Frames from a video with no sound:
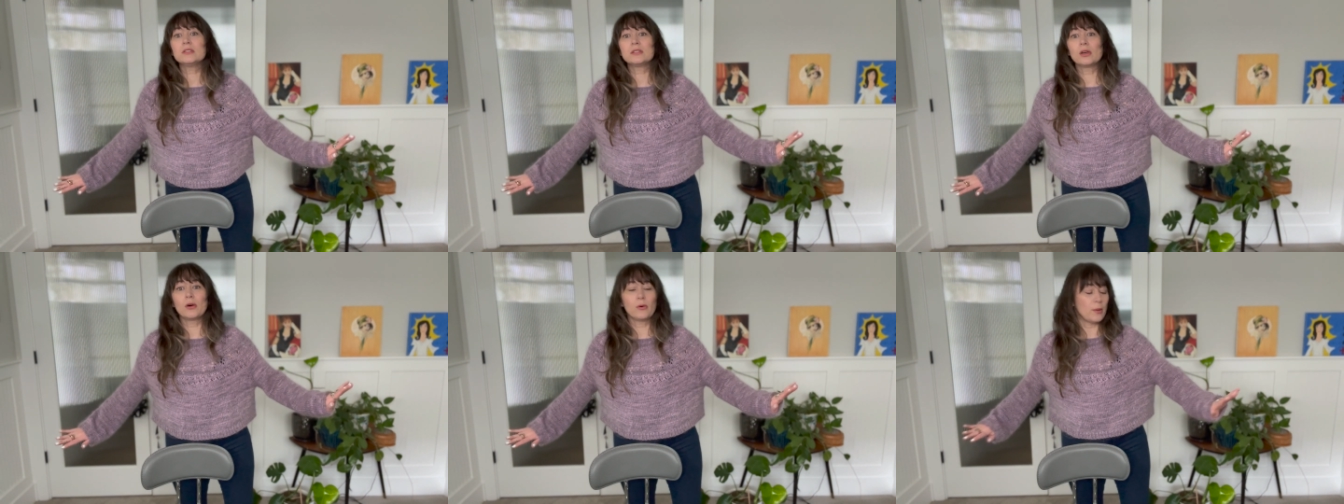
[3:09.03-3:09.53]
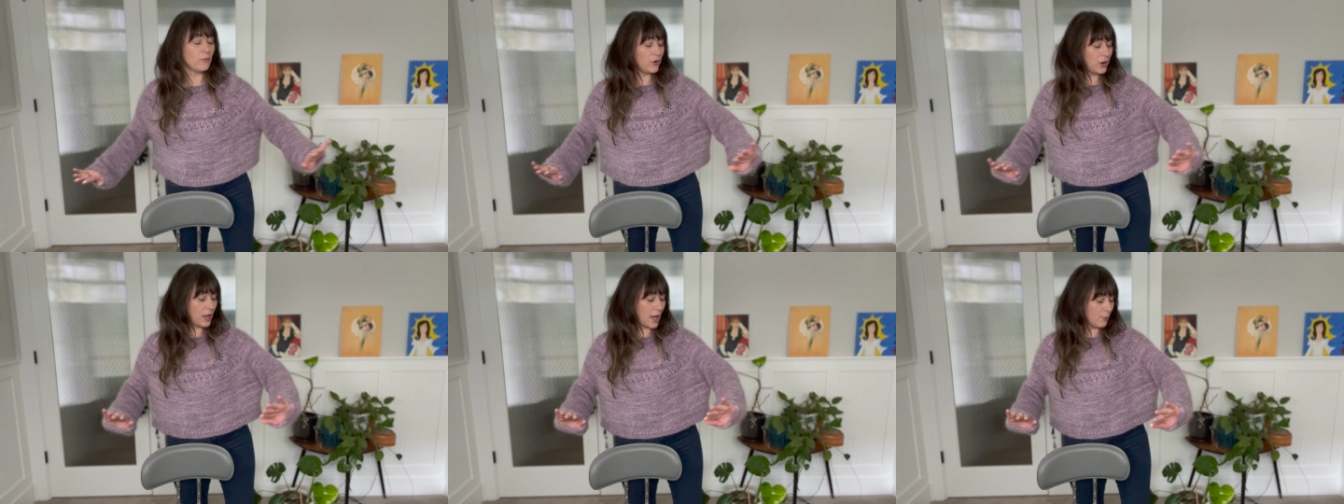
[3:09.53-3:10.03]
So I'm
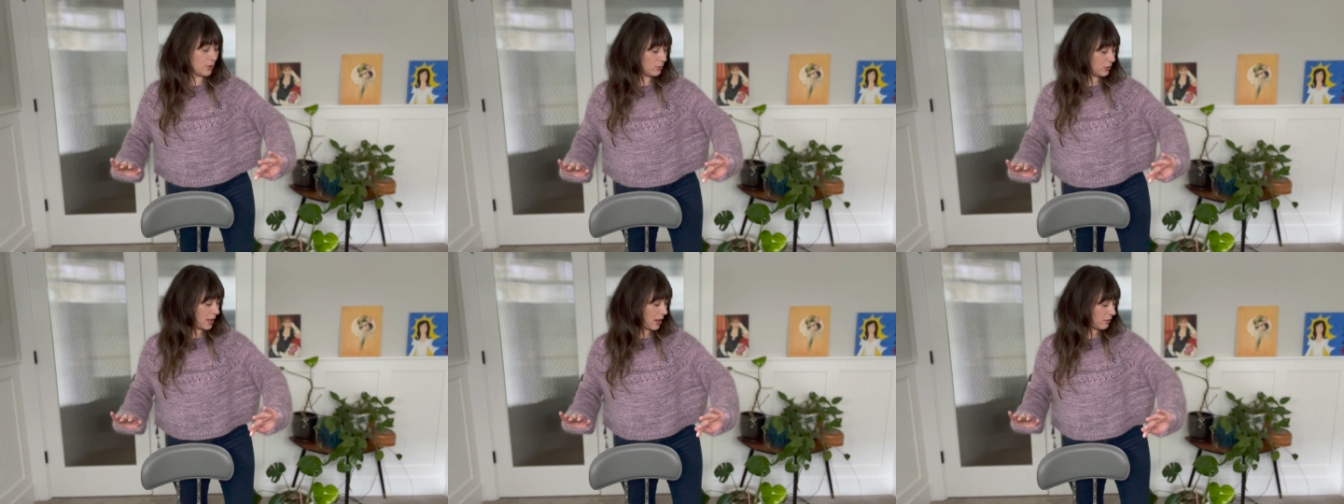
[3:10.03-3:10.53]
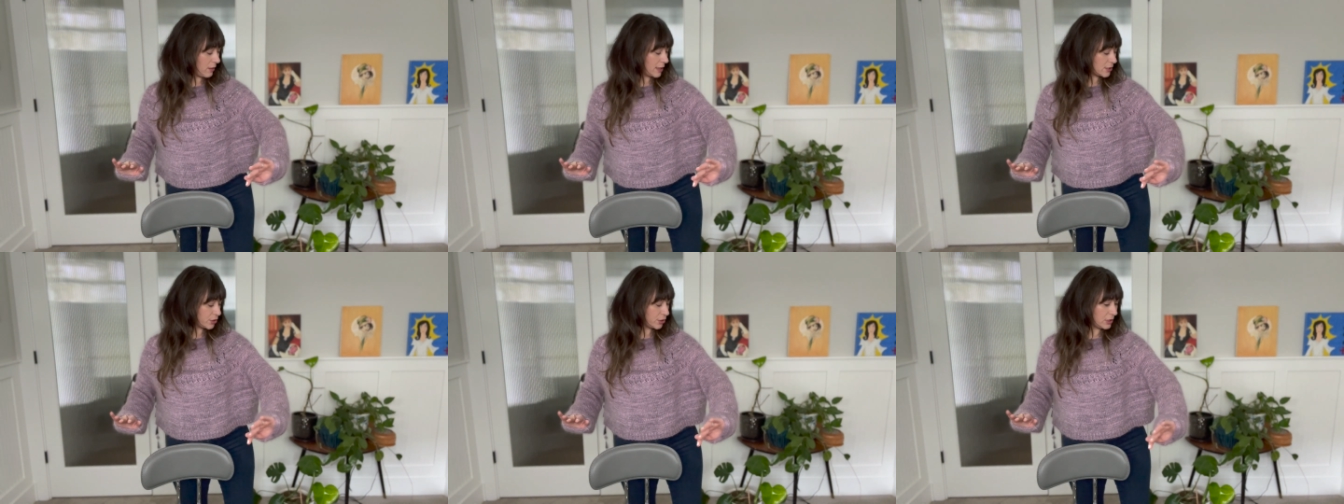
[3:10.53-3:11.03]
very happy with how
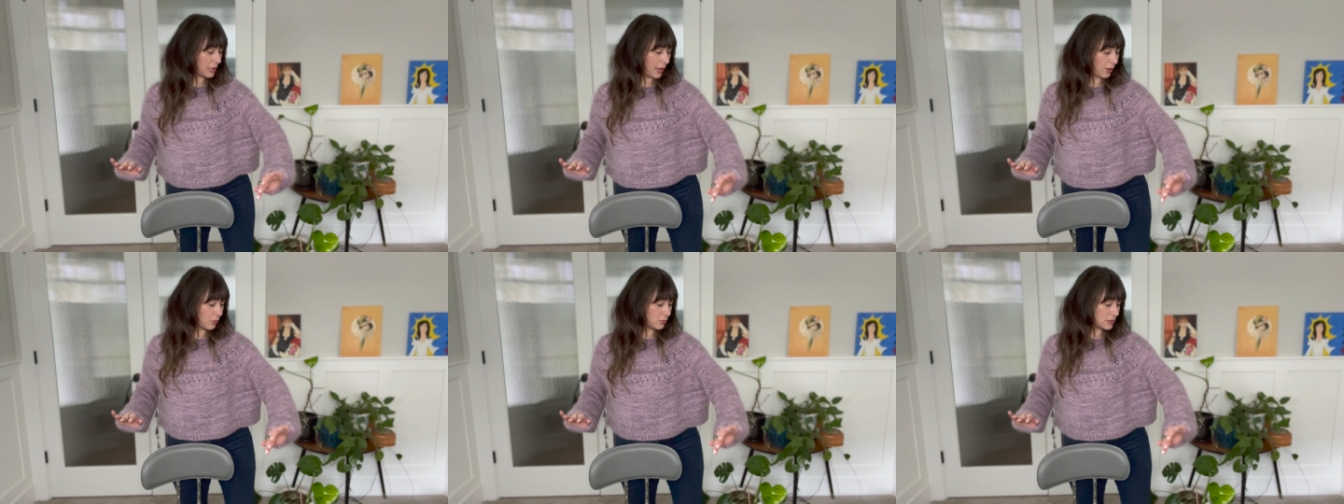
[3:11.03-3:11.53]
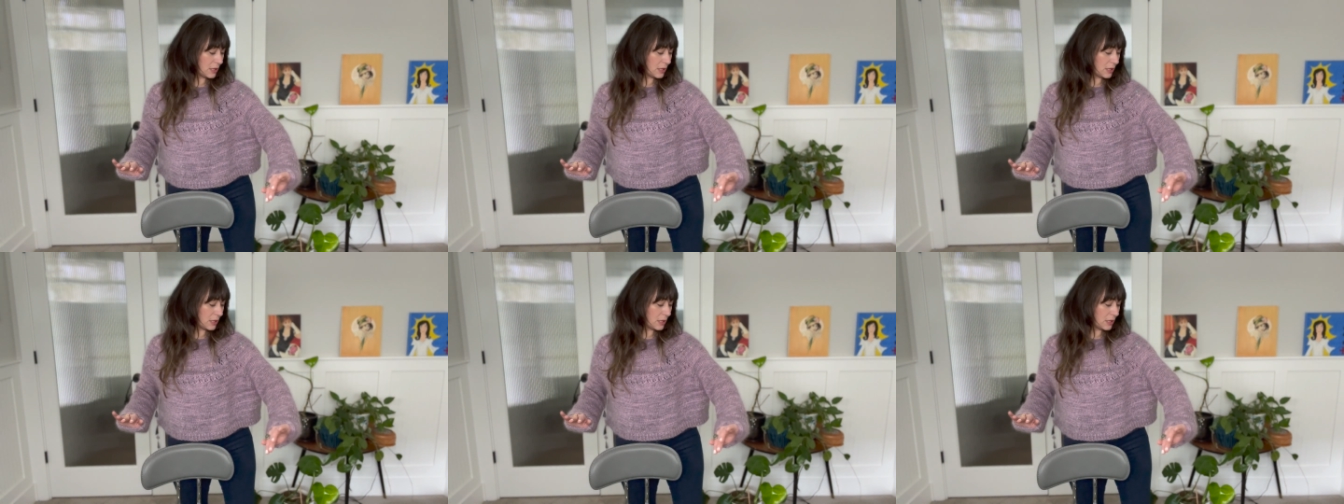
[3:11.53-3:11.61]
that turned out.